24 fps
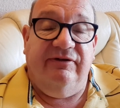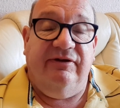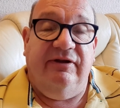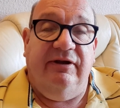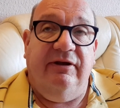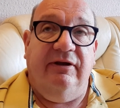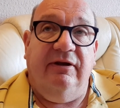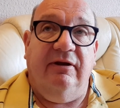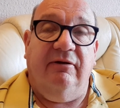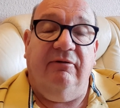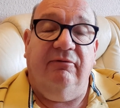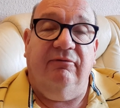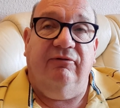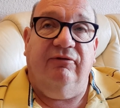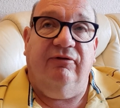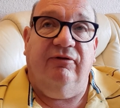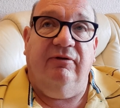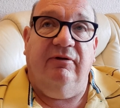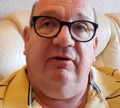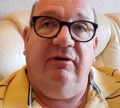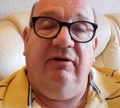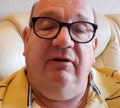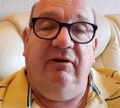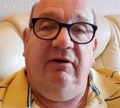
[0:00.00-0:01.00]
He knows
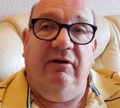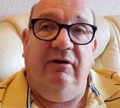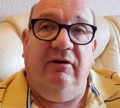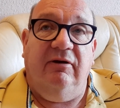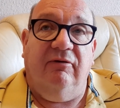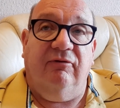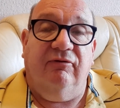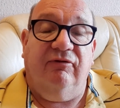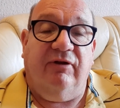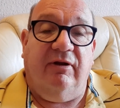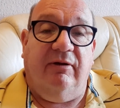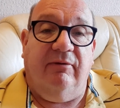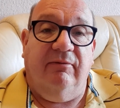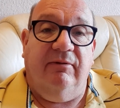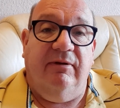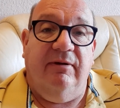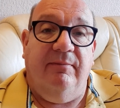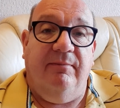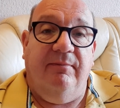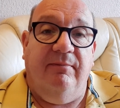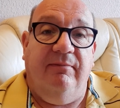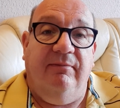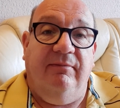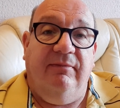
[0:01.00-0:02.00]
he knows how
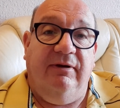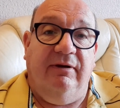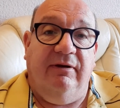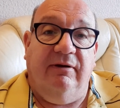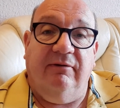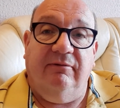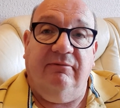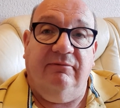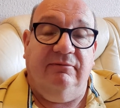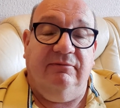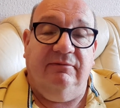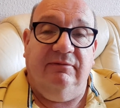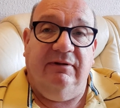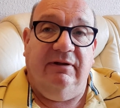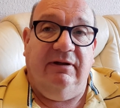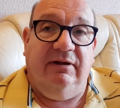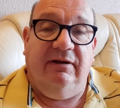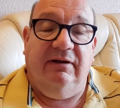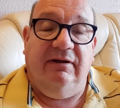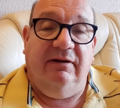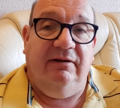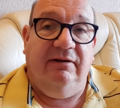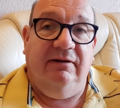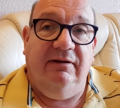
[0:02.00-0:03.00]
we're you know uh,
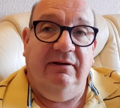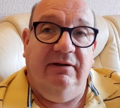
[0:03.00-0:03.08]
uh,